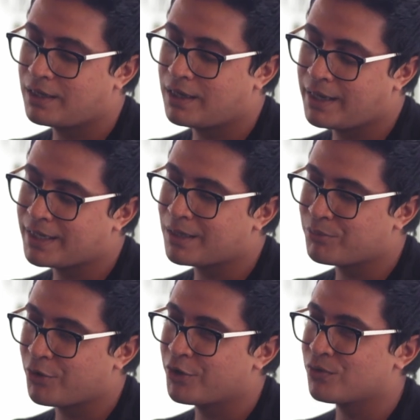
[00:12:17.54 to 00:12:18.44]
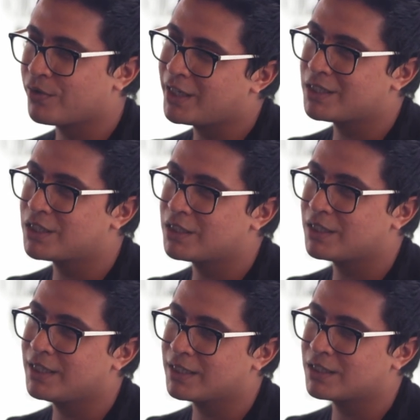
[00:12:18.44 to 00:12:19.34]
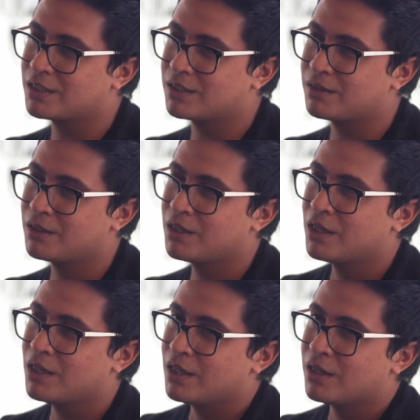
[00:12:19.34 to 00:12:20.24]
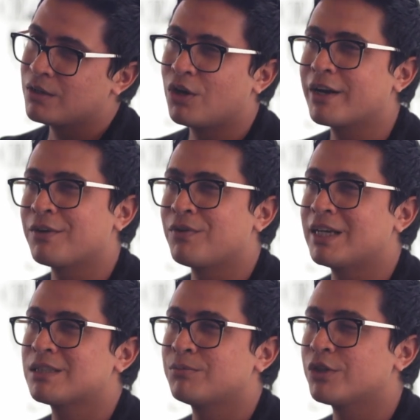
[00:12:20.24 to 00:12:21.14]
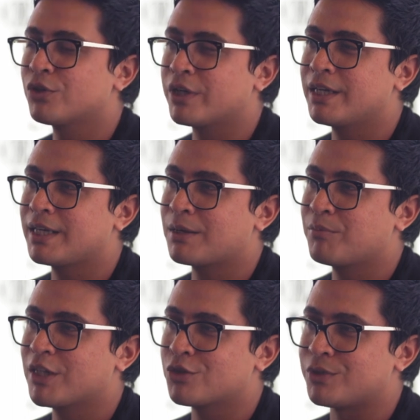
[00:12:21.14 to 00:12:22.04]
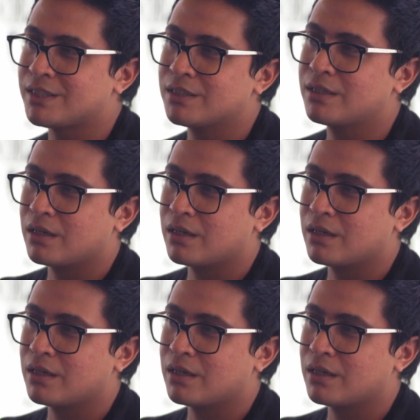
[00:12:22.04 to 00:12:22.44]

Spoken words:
at that point of age, it's not advisable to take that much risk.